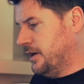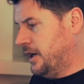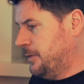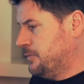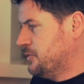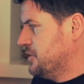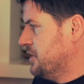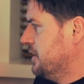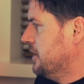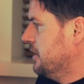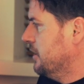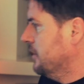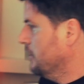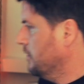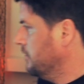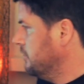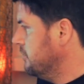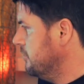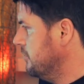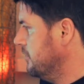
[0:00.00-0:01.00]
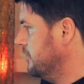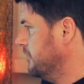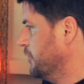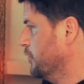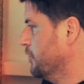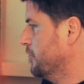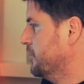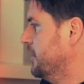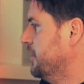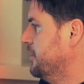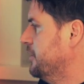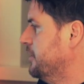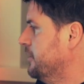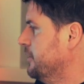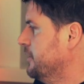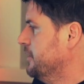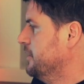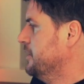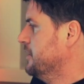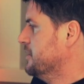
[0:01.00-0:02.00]
optical viewfinder.
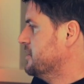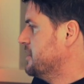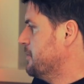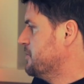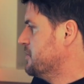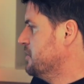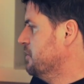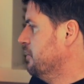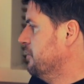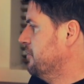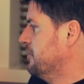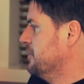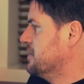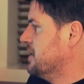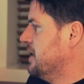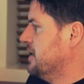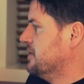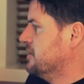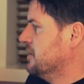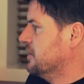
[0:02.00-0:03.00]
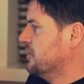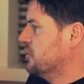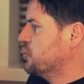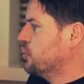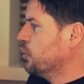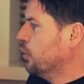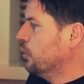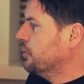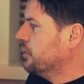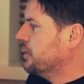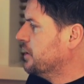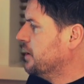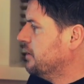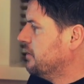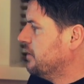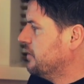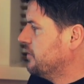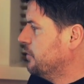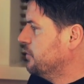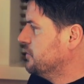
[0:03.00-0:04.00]
It's absolutely fantastic. The shoulder kit,
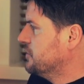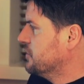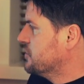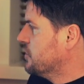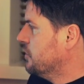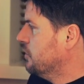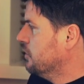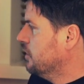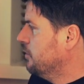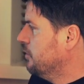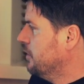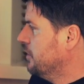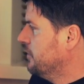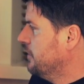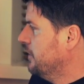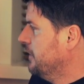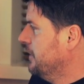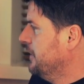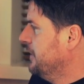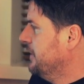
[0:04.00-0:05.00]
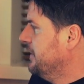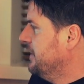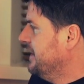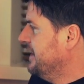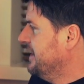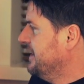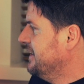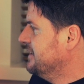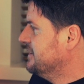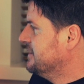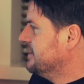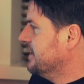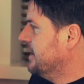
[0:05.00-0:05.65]
as I was just talking about, is